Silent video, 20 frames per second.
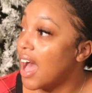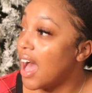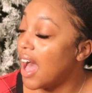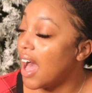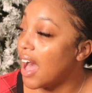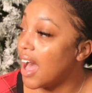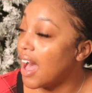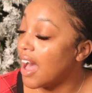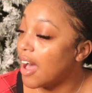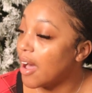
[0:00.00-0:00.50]

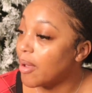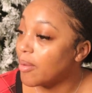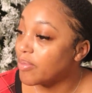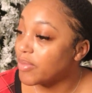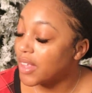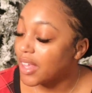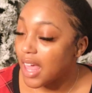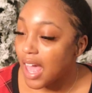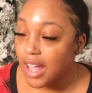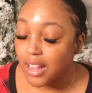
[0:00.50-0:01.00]

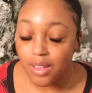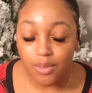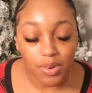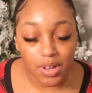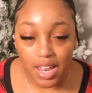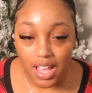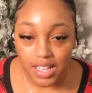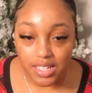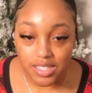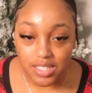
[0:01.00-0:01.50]
after
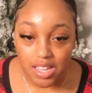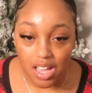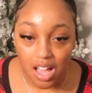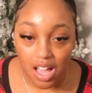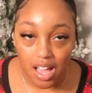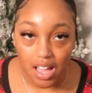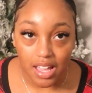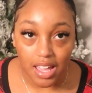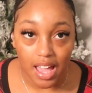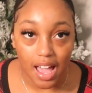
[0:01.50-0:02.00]
we last
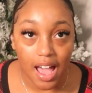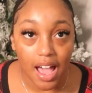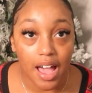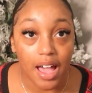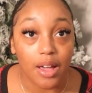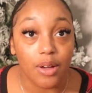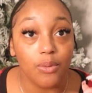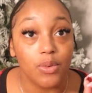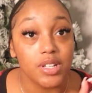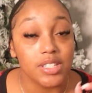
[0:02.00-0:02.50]
talked,
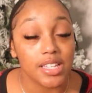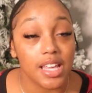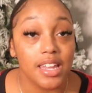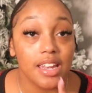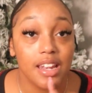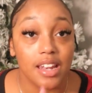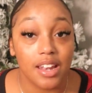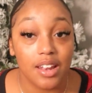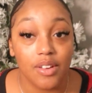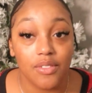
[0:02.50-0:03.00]
I was
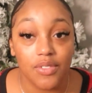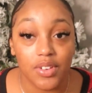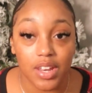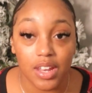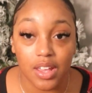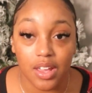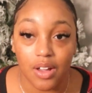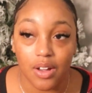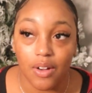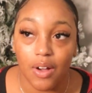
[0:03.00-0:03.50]
editing a
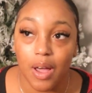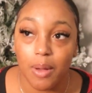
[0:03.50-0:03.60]
video.